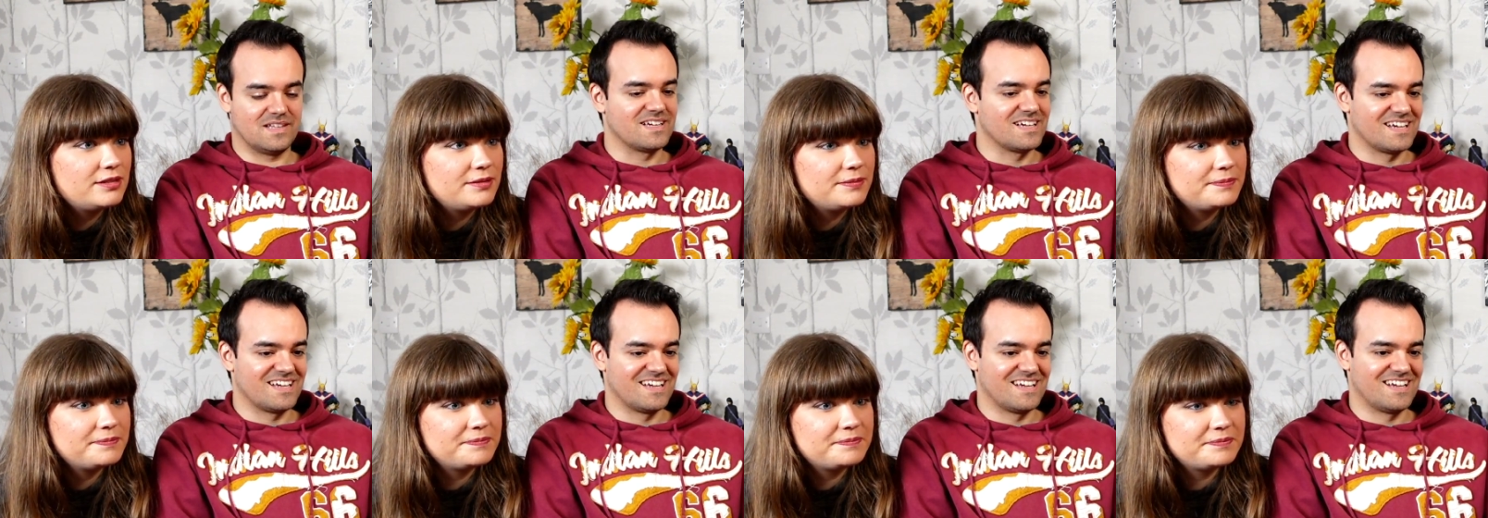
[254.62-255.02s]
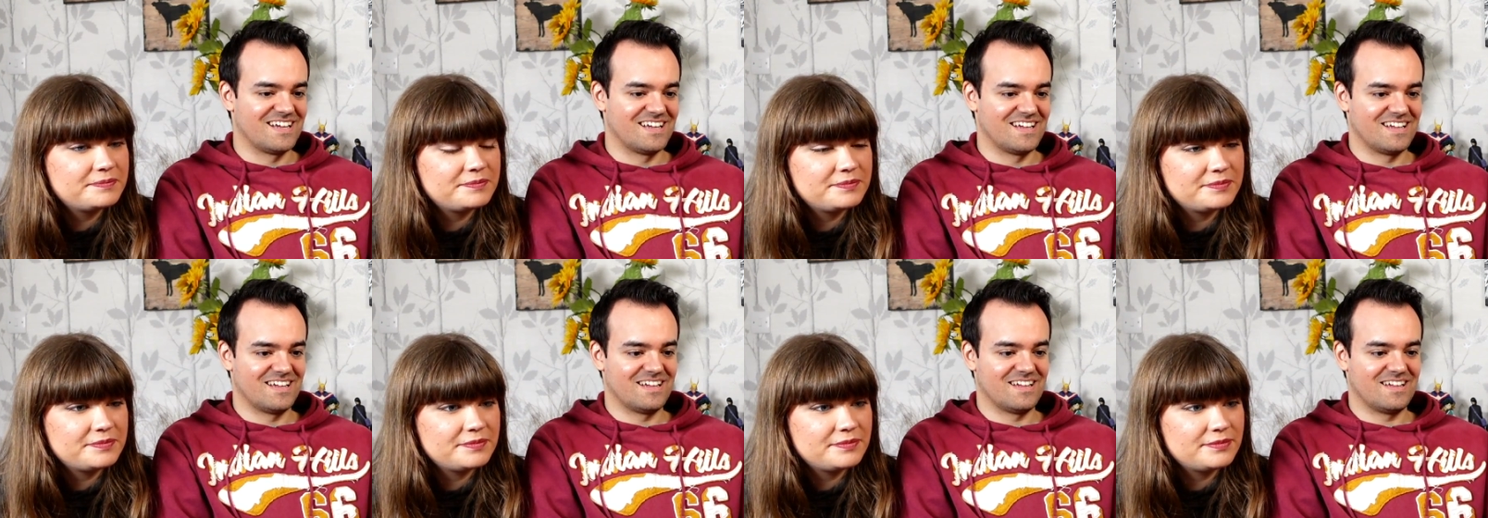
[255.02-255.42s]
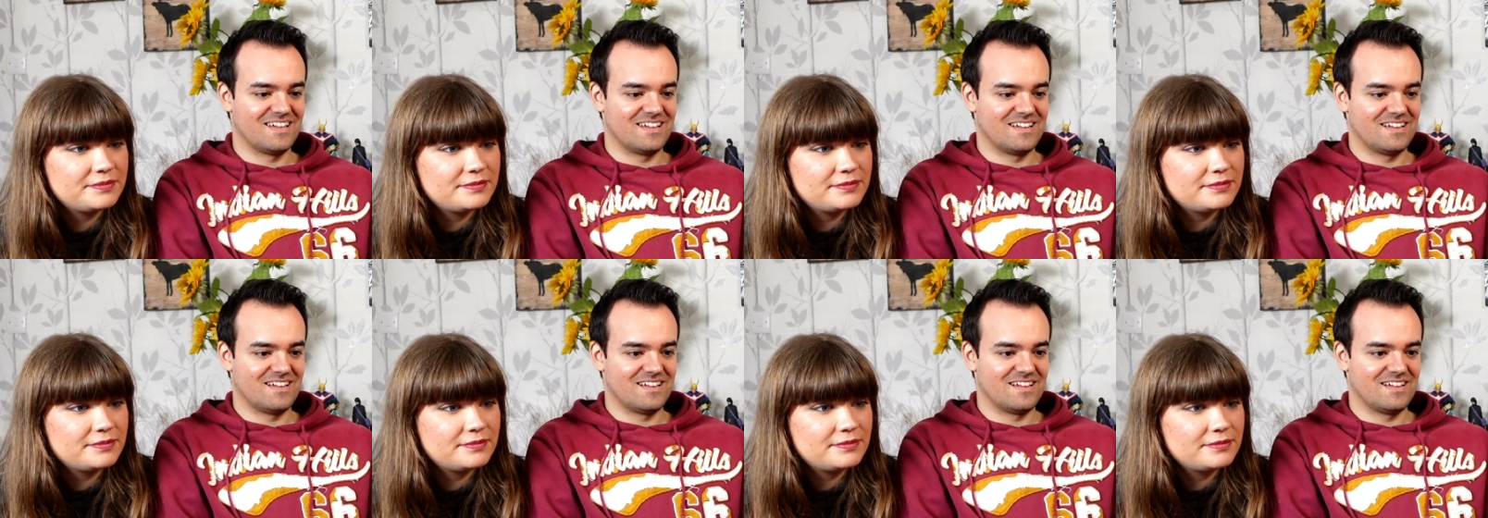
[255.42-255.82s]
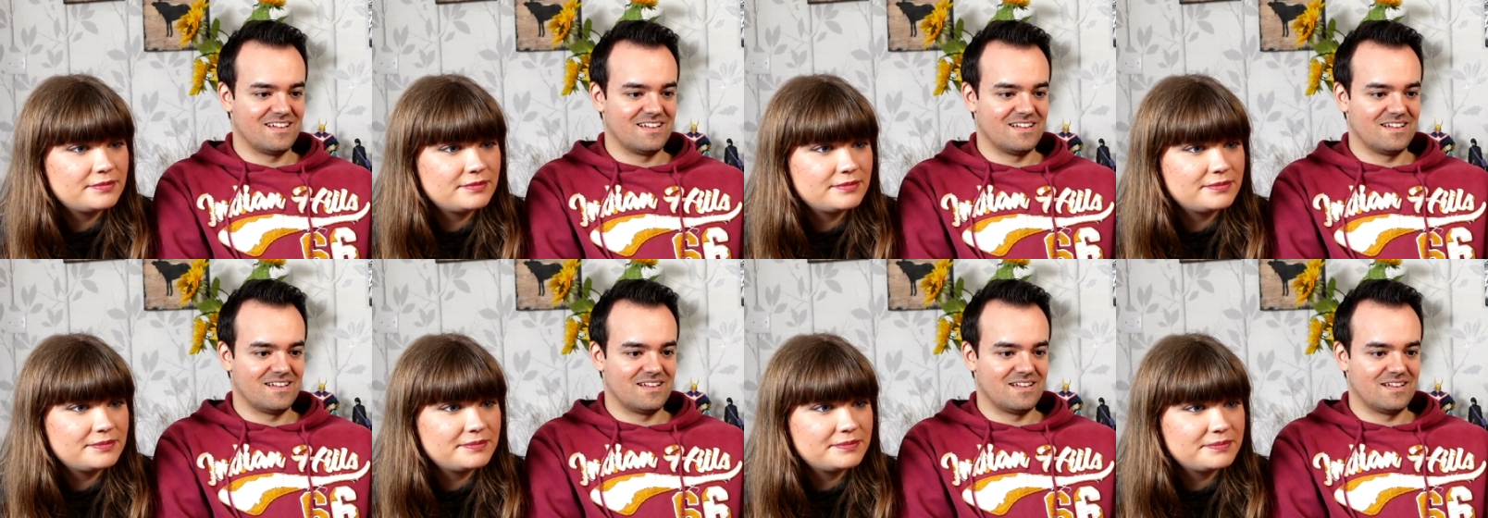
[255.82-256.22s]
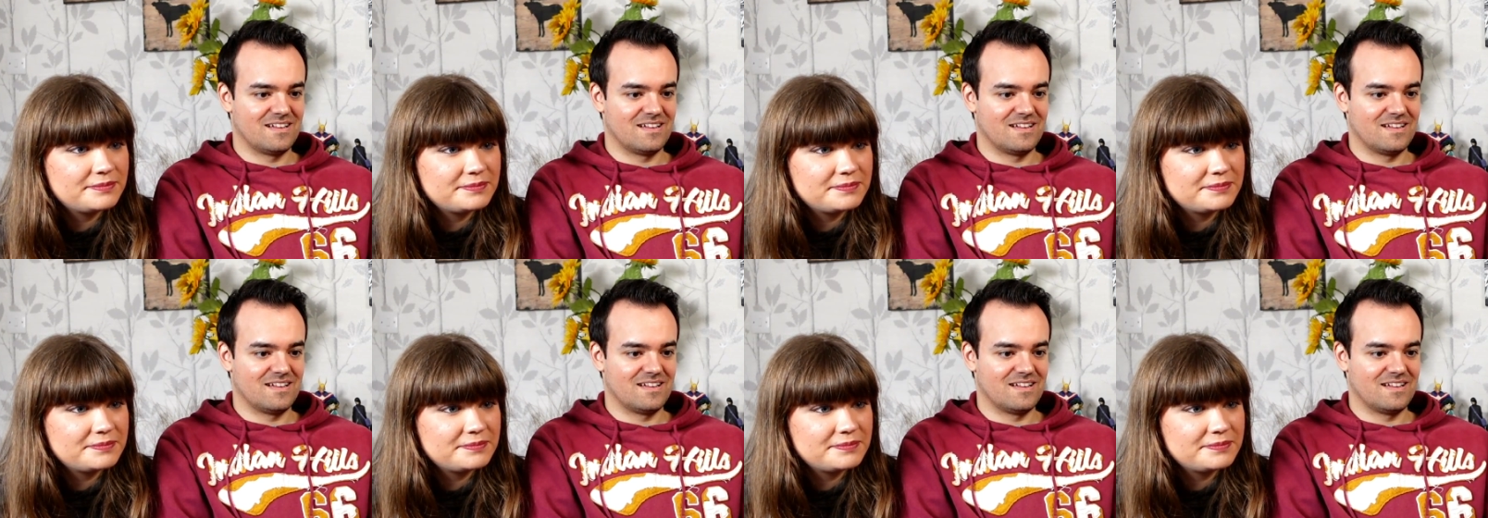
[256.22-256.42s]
(silence)